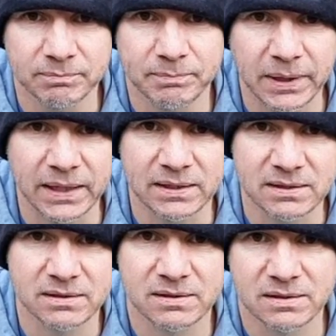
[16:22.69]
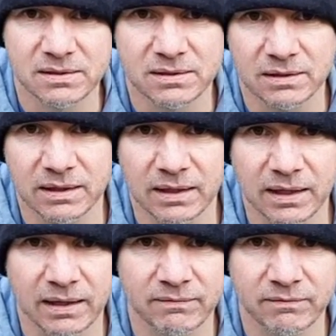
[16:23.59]
pests
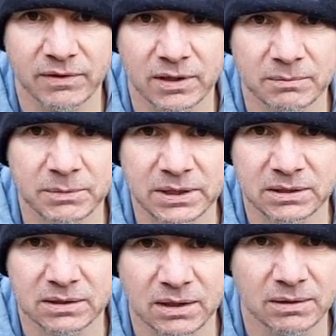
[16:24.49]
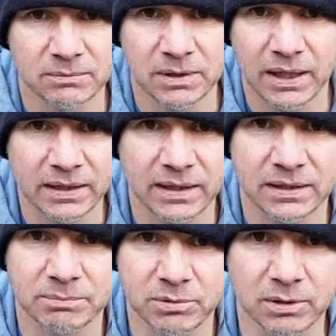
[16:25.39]
and vermin and
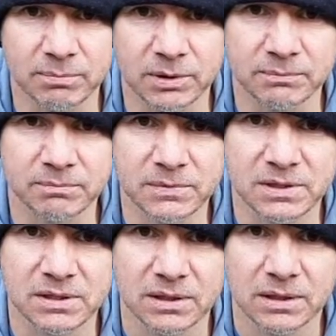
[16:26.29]
any problems,